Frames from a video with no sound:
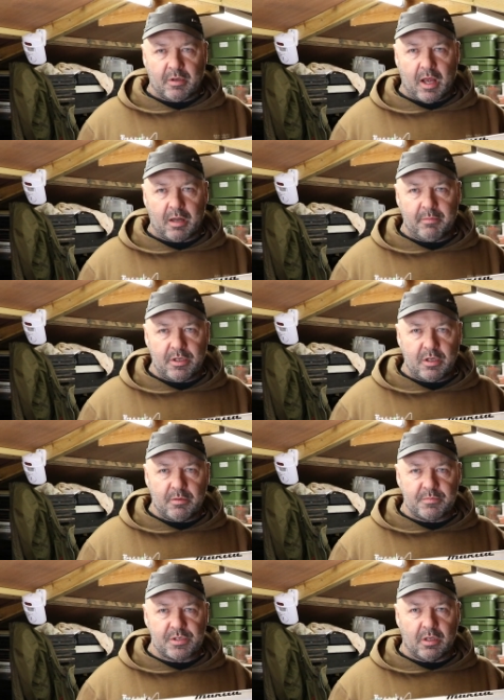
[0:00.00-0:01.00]

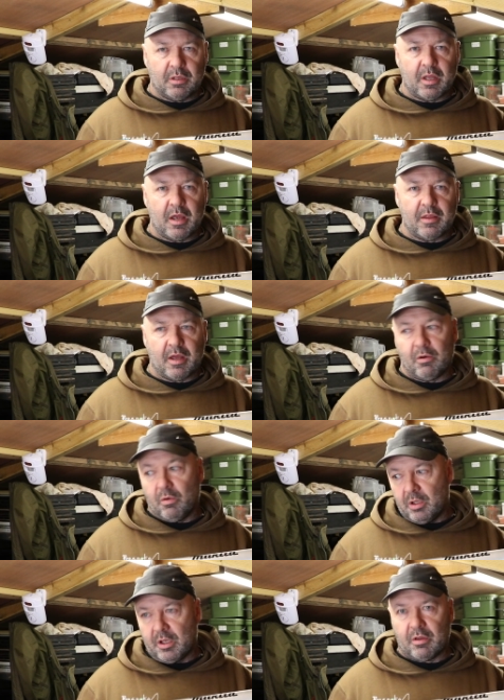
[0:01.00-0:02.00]
aluminium cylinder that
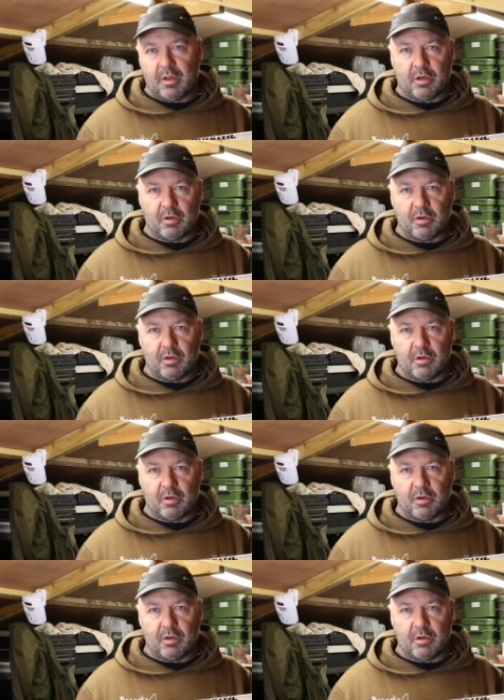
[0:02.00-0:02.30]
all the other